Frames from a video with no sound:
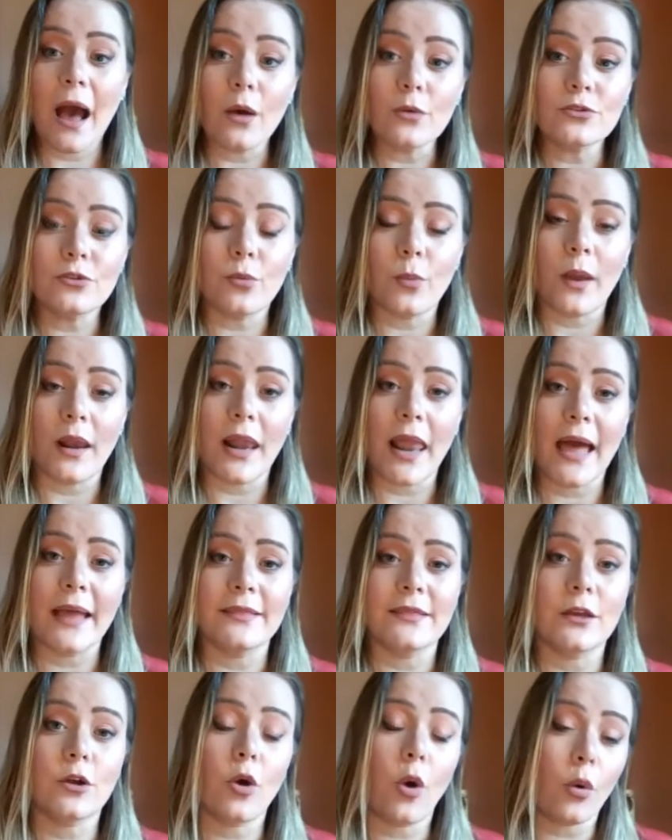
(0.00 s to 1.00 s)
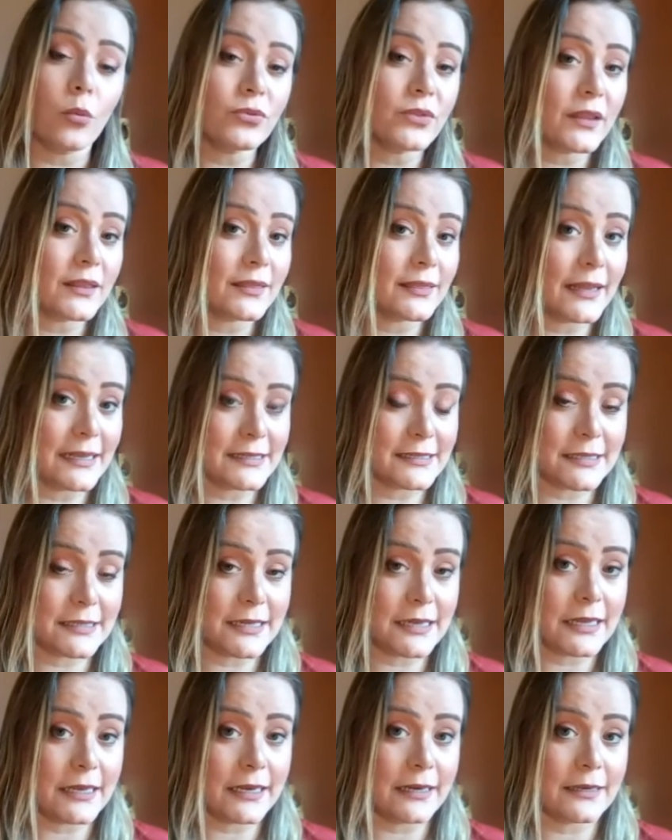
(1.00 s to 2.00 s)
to align the content they
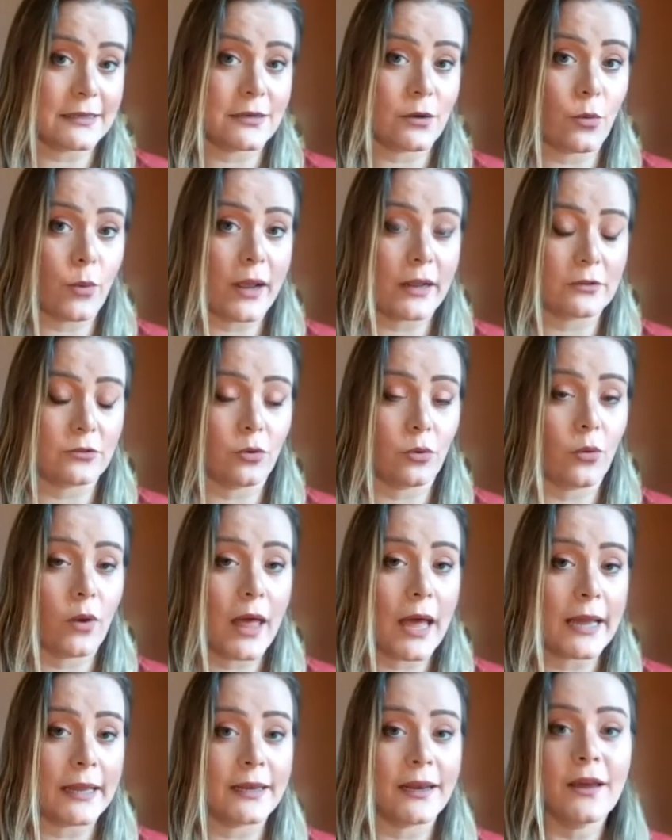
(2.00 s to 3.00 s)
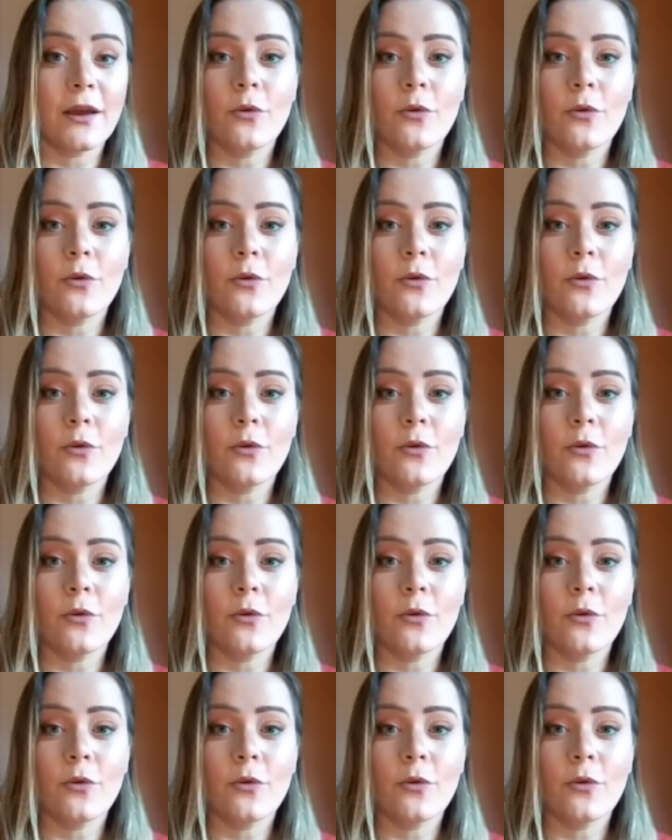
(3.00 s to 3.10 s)
see and interact online